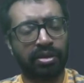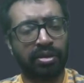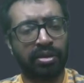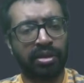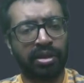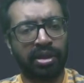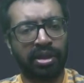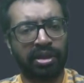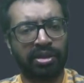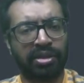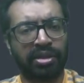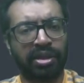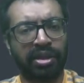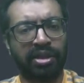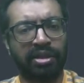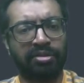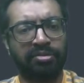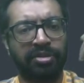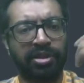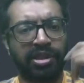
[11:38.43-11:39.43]
next line
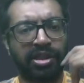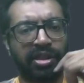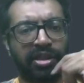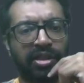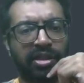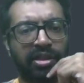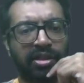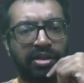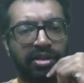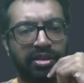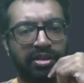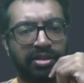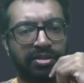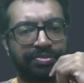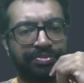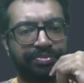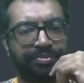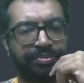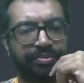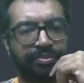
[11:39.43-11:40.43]
is basically the address.
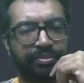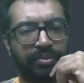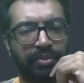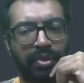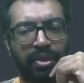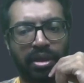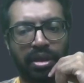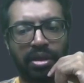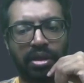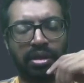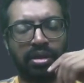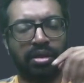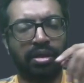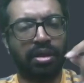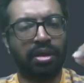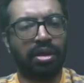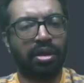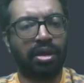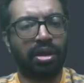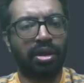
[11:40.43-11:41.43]

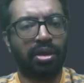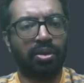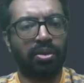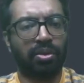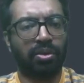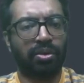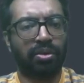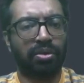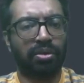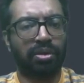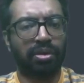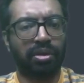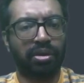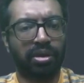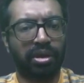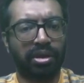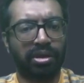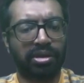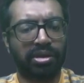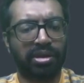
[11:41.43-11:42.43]
Now
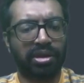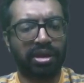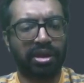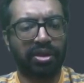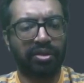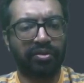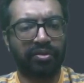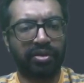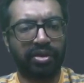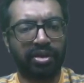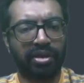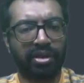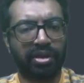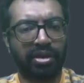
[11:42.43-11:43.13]
let's have it.